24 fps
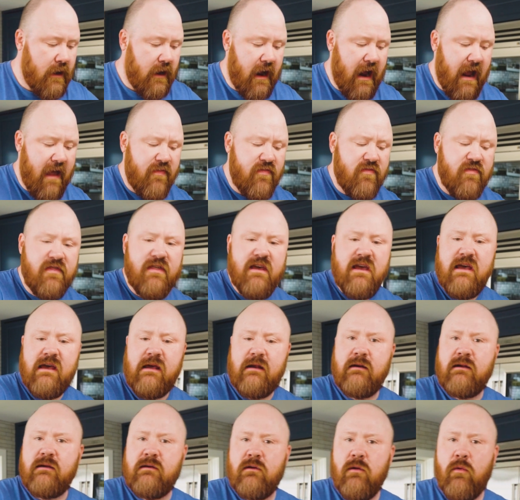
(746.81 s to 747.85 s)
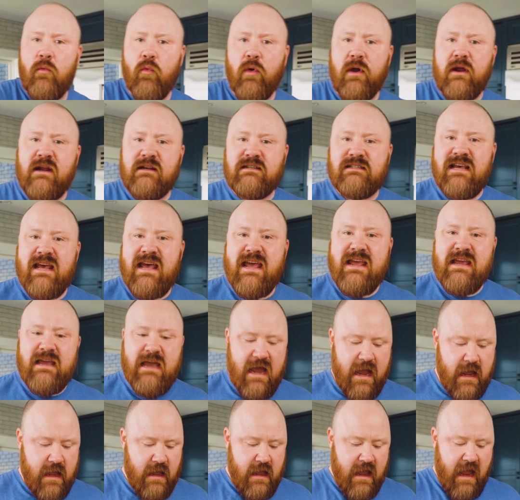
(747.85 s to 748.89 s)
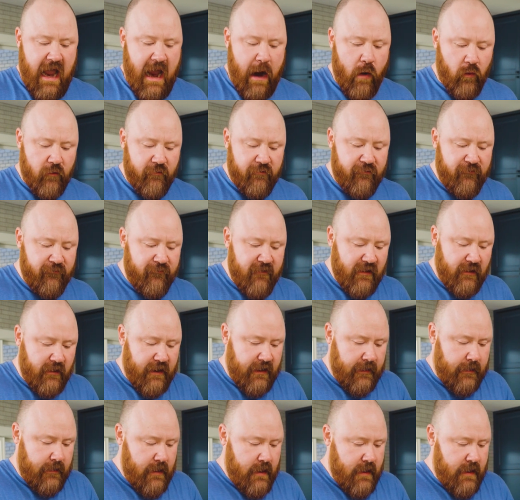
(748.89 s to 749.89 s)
And then we're going to take our filling